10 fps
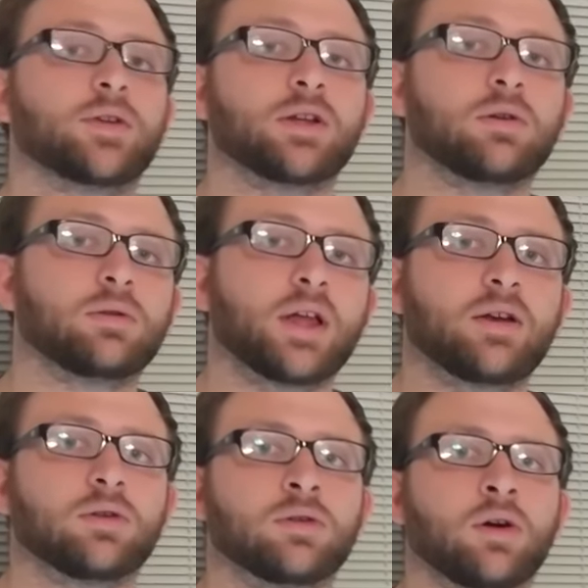a video
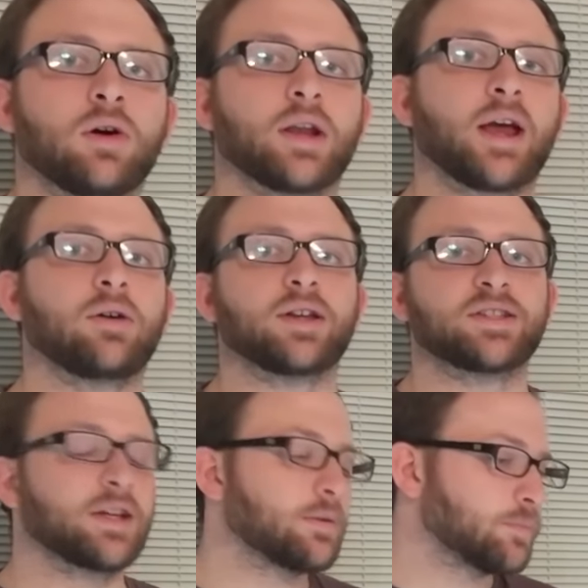later on how I
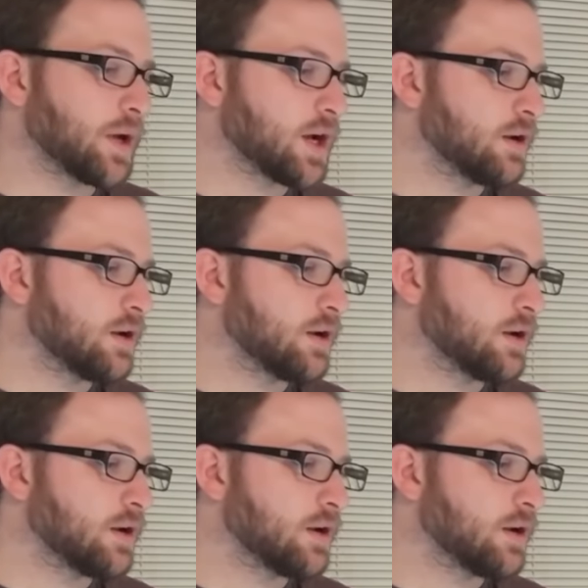set up my